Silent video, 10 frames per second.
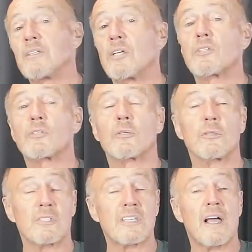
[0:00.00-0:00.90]

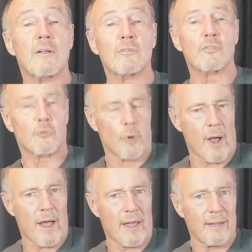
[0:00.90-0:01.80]
Digital sounds
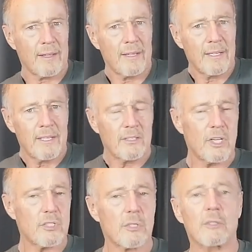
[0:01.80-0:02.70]
dry.
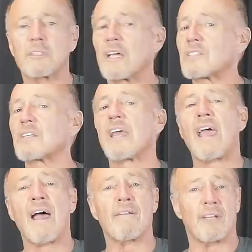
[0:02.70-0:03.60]
Digital doesn't
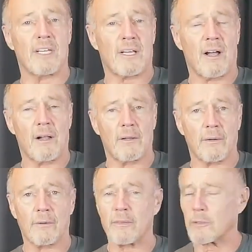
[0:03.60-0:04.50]
have any
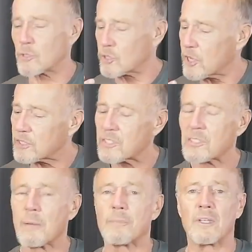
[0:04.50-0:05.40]
color. There's just
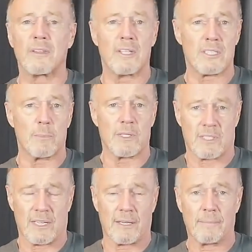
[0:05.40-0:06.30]
something that's
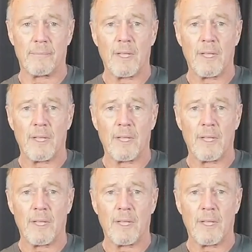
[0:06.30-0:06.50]
missing.